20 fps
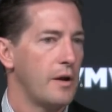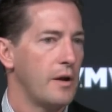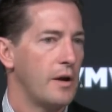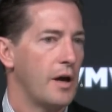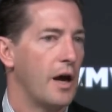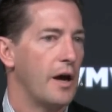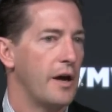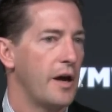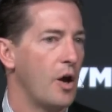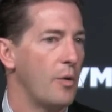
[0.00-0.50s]

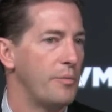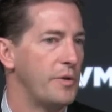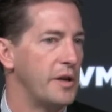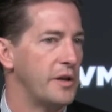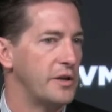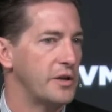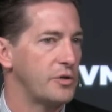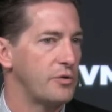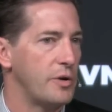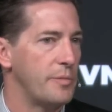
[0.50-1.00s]
uh, helped the
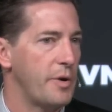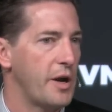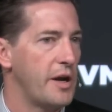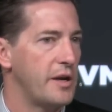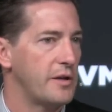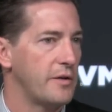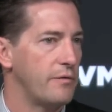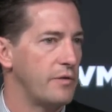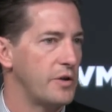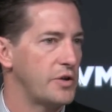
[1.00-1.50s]
industry
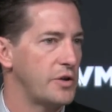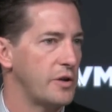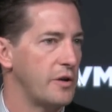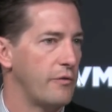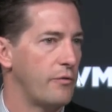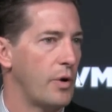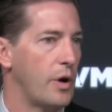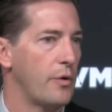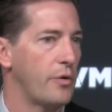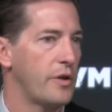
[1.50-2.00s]
paint a vision of
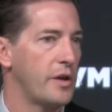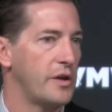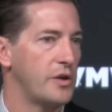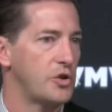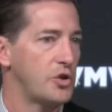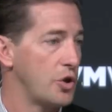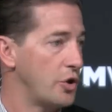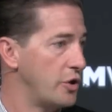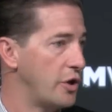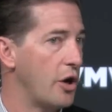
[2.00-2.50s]
where things
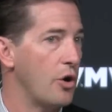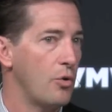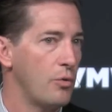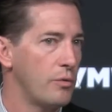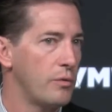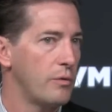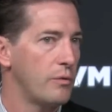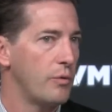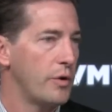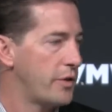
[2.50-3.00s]
should go
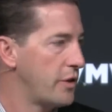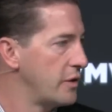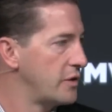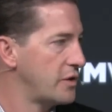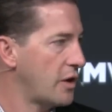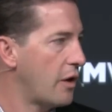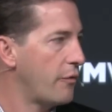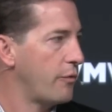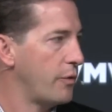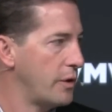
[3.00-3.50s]
with the
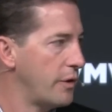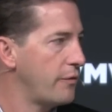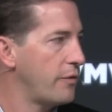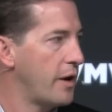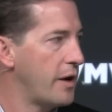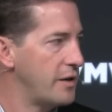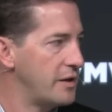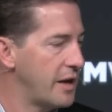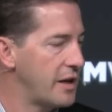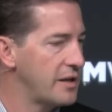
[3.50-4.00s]

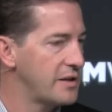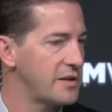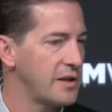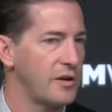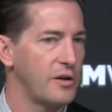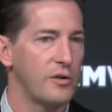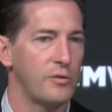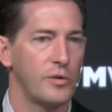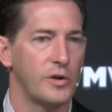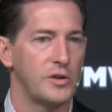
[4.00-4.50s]
software-defined data
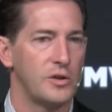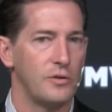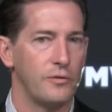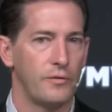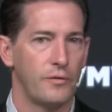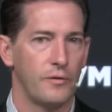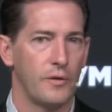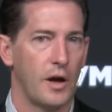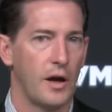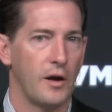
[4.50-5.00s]
center, which you've
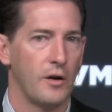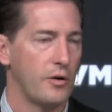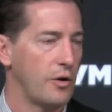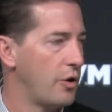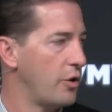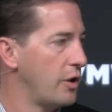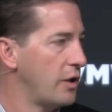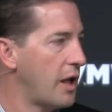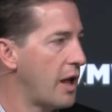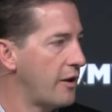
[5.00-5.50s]
uh,
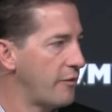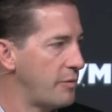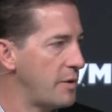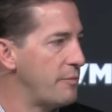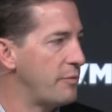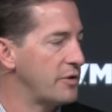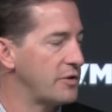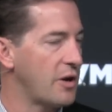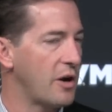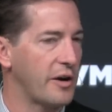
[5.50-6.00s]
heard a lot of
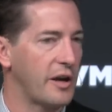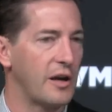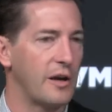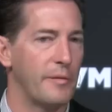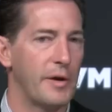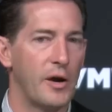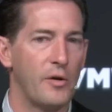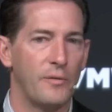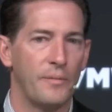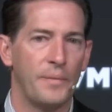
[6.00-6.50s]
people talking
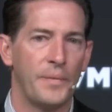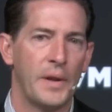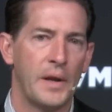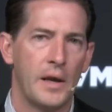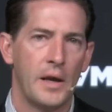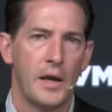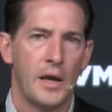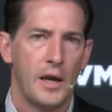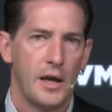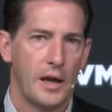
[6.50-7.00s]
about.
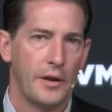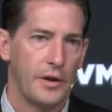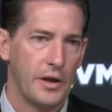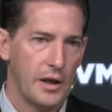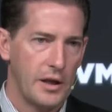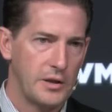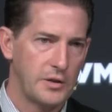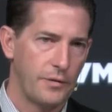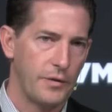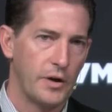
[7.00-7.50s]
And I think
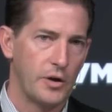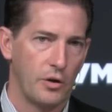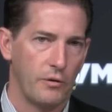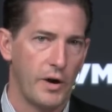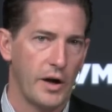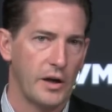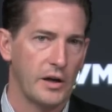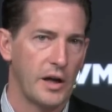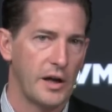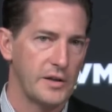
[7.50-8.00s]
each vendor
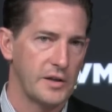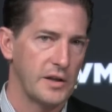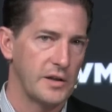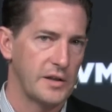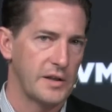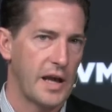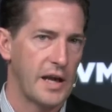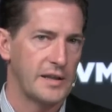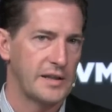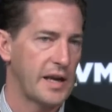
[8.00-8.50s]
recognizes
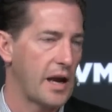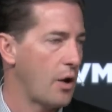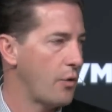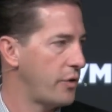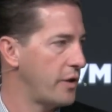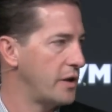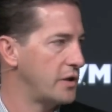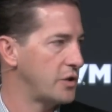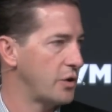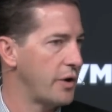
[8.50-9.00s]
that's how
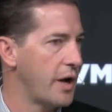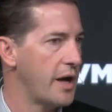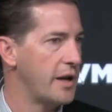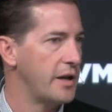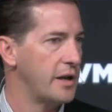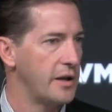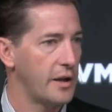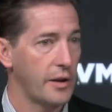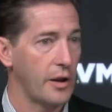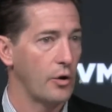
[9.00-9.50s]
things are
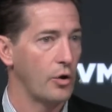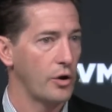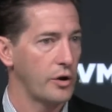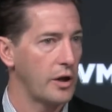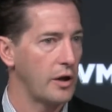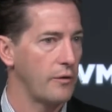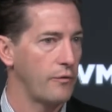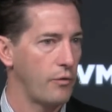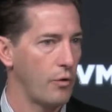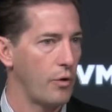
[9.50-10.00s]
headed and they're
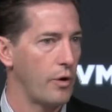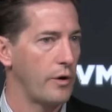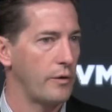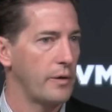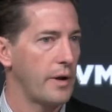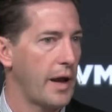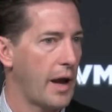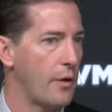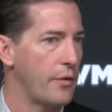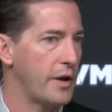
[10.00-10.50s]
looking for
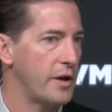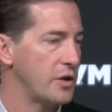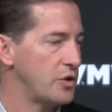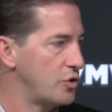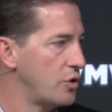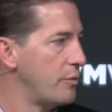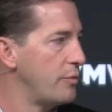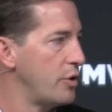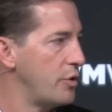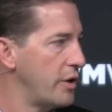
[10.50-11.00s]
how they
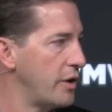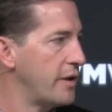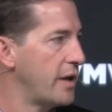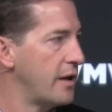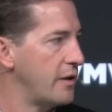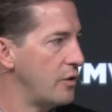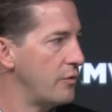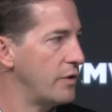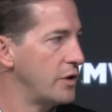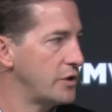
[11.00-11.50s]
contribute in
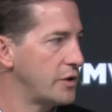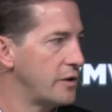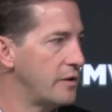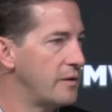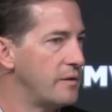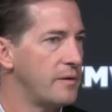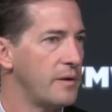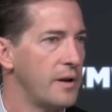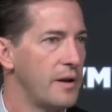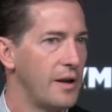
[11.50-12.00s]
that new vision.
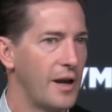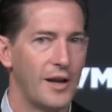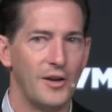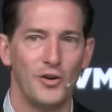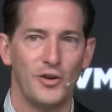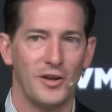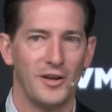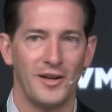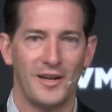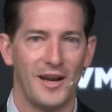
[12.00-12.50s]
And you
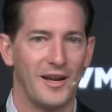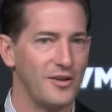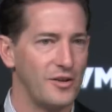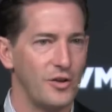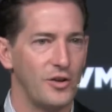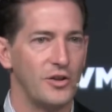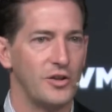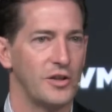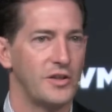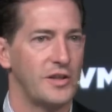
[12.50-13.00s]
can, again, you
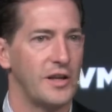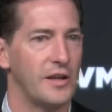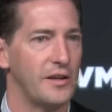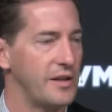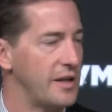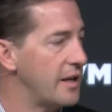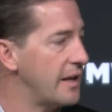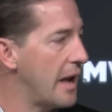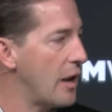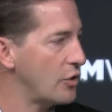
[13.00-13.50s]
can just see it in
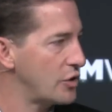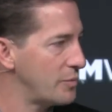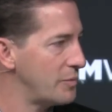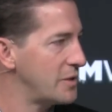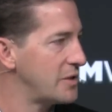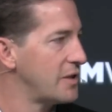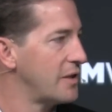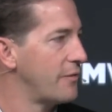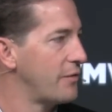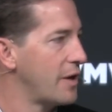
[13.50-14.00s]
the
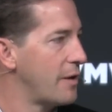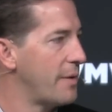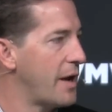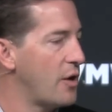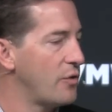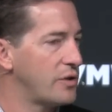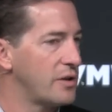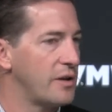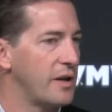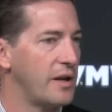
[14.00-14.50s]
announcements that have come
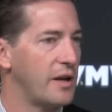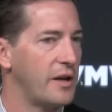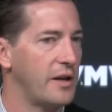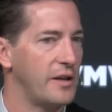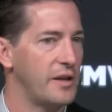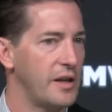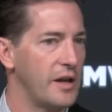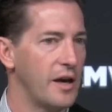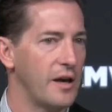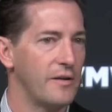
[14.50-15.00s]
out and in
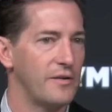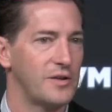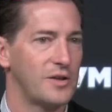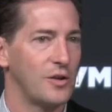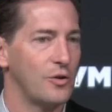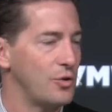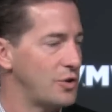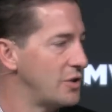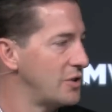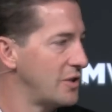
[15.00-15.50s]
the uh,
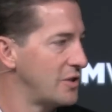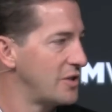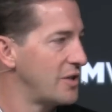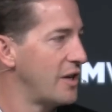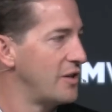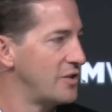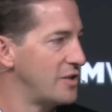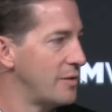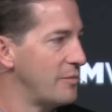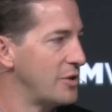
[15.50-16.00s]
Solutions
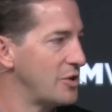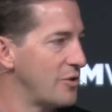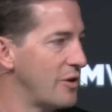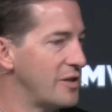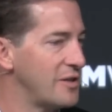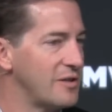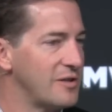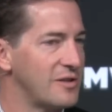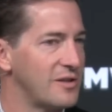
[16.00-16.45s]
Exchange demonstrations.